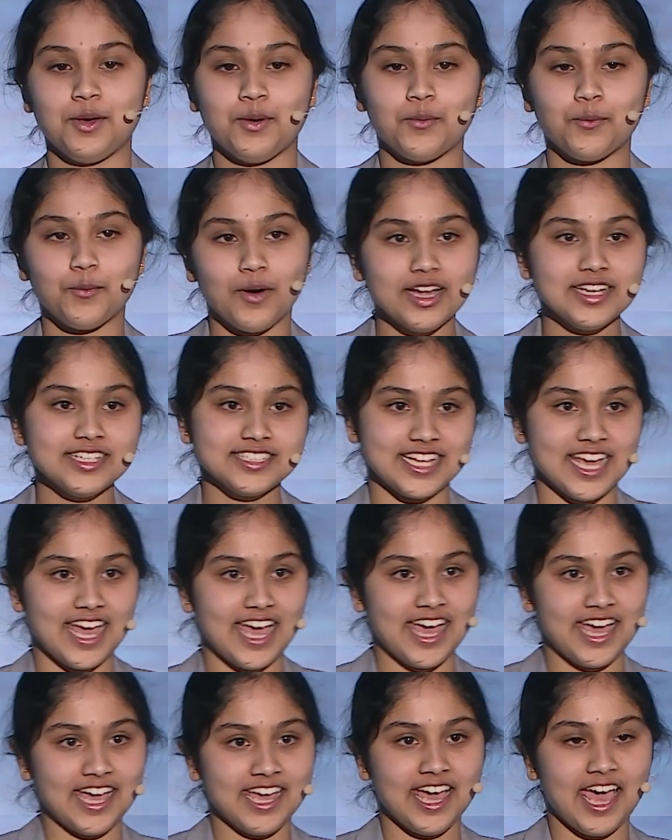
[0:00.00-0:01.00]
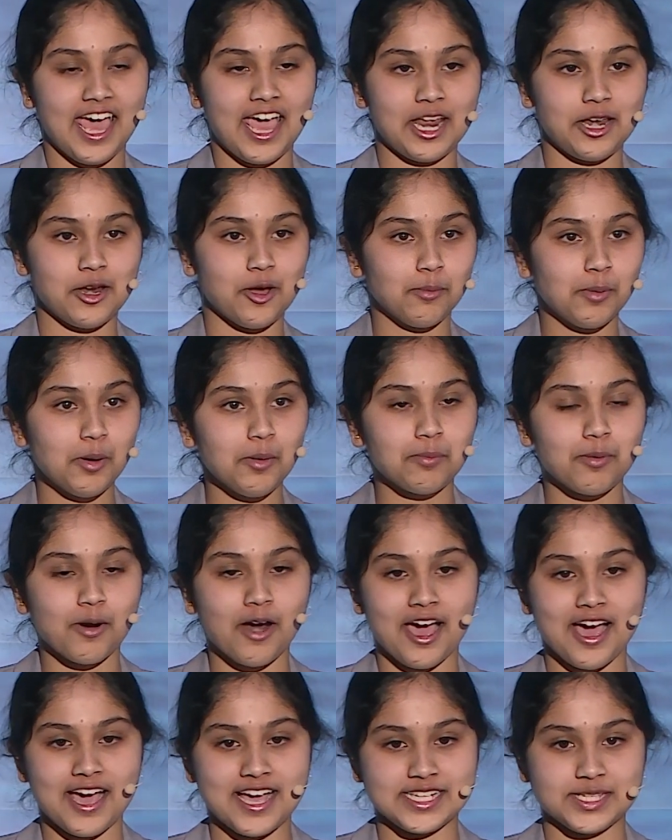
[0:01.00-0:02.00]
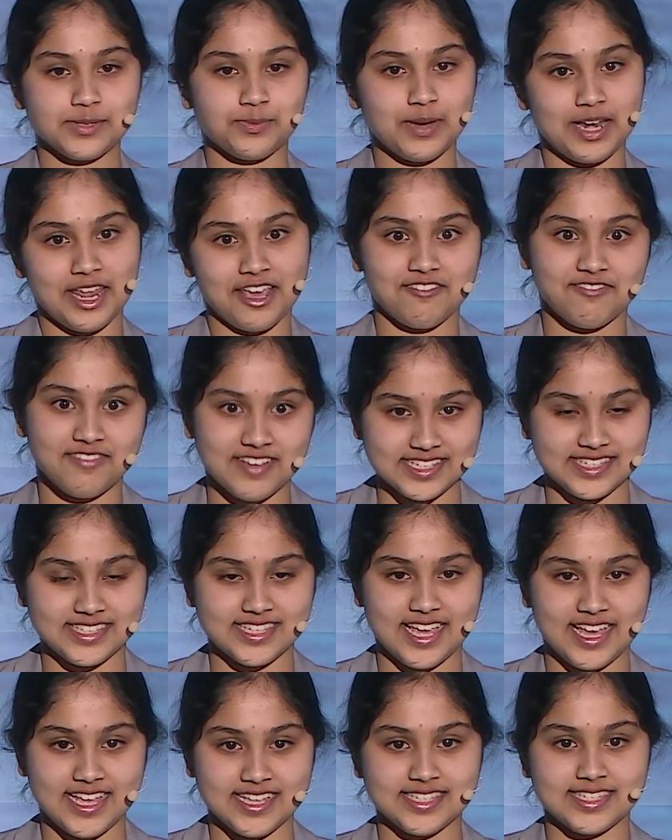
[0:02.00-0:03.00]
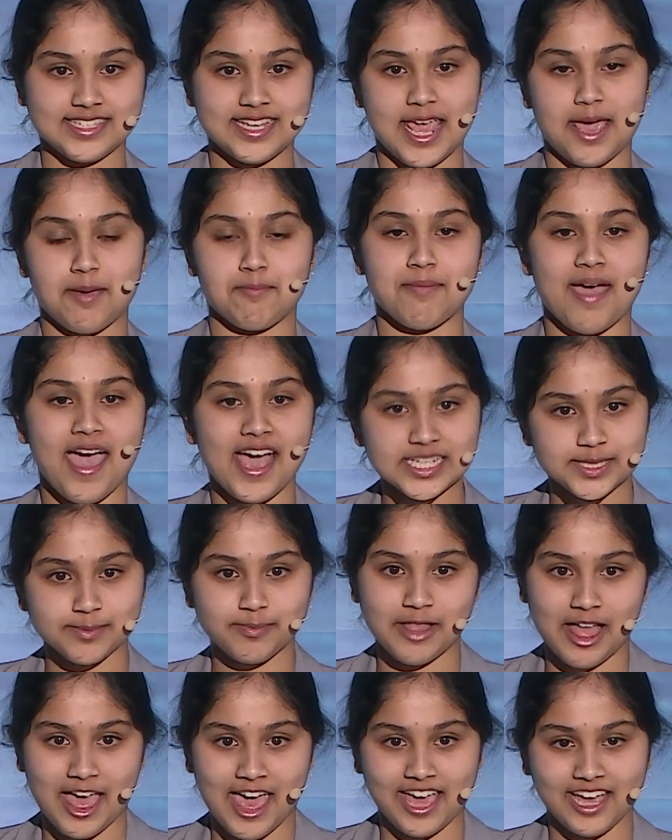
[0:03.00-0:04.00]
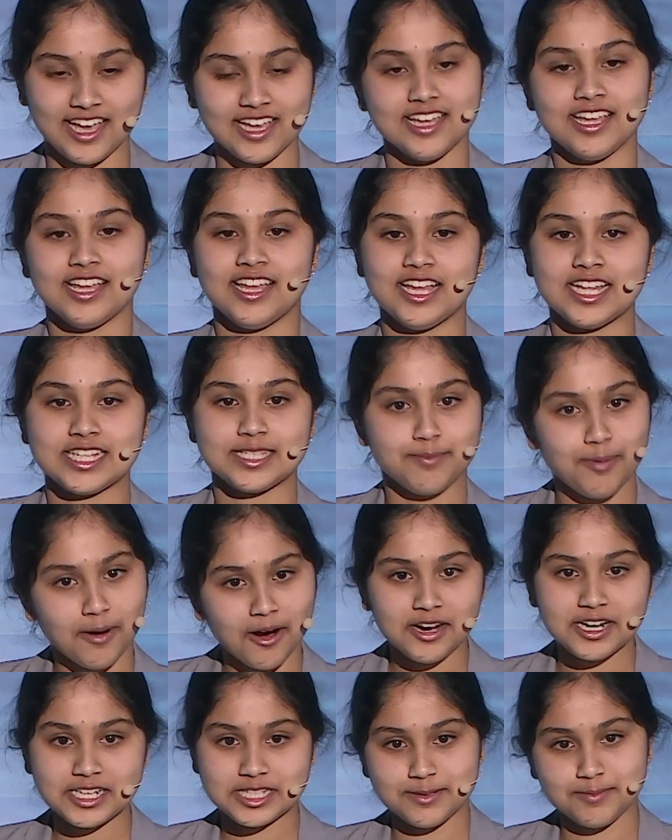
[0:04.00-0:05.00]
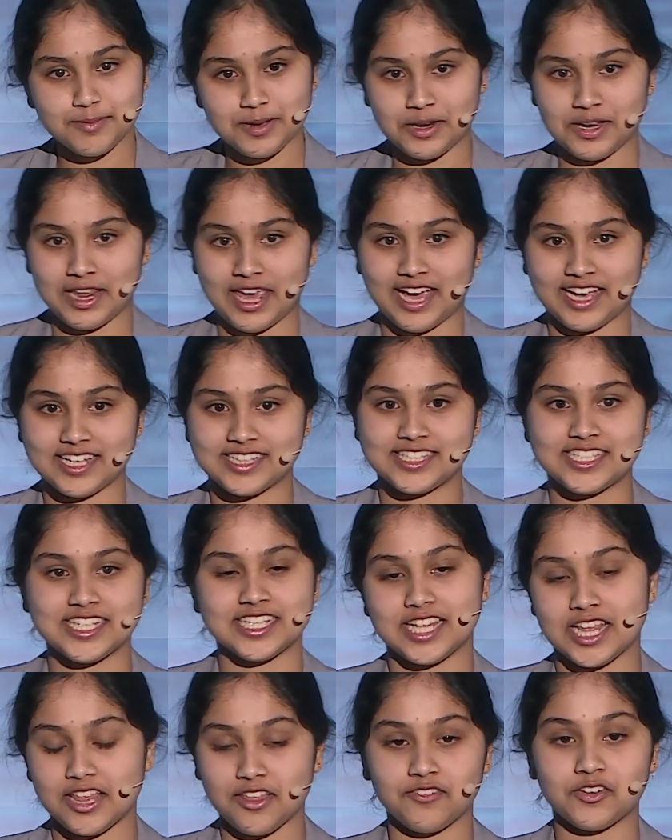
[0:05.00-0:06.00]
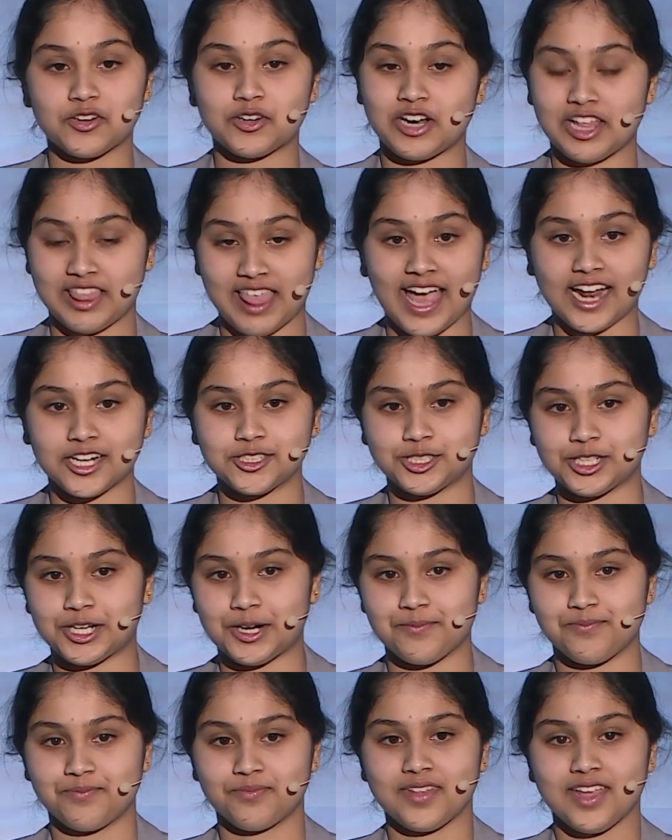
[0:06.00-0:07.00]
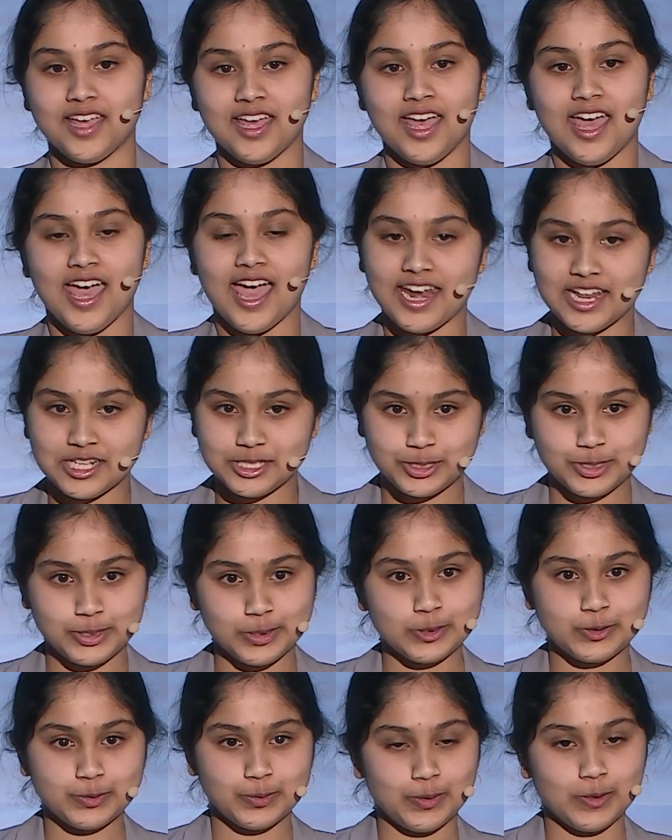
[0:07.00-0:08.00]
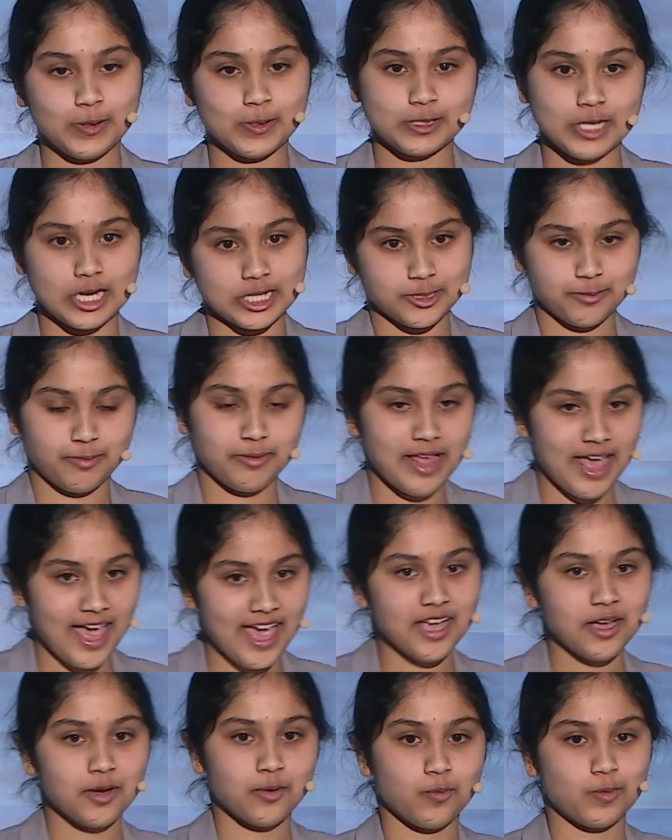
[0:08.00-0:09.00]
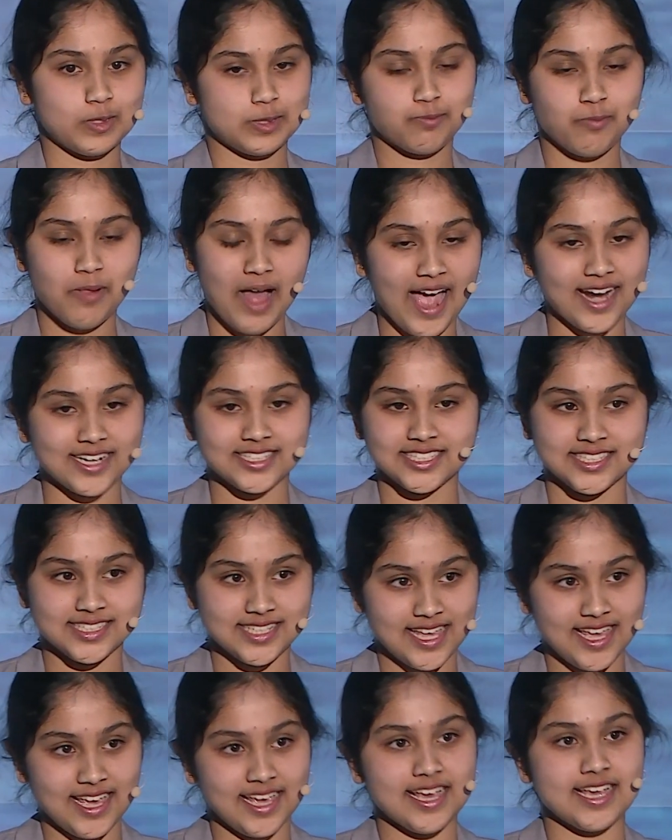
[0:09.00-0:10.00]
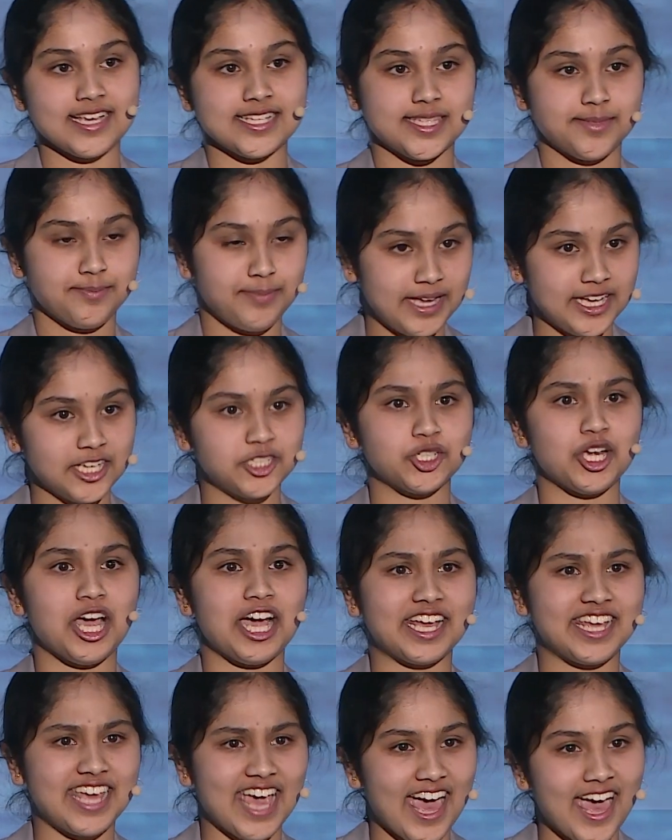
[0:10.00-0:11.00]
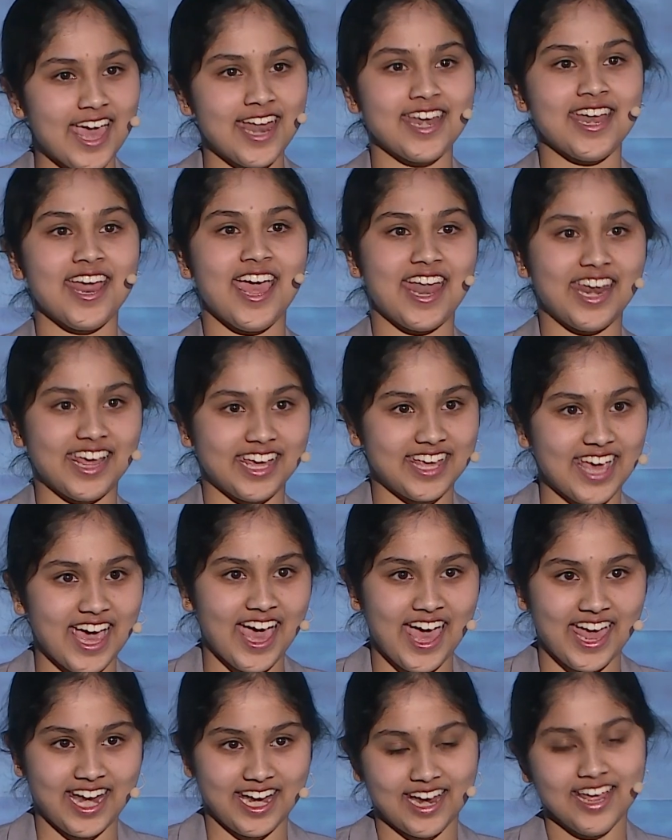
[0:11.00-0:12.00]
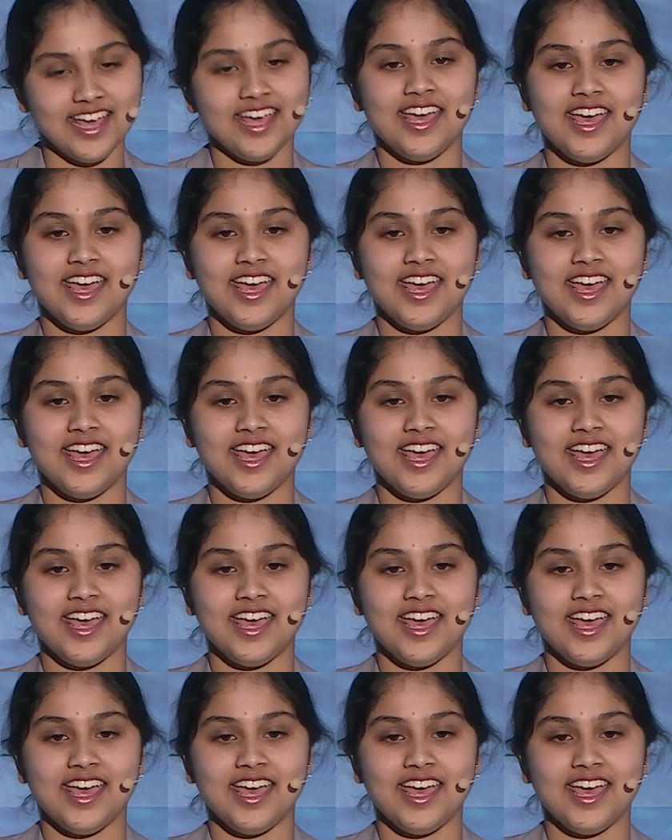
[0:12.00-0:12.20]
One day, a Nobel Prize-winning physicist named Max Planck departed to Munich to deliver a lecture. And as usual, Dr. Planck was practicing his speech again and again.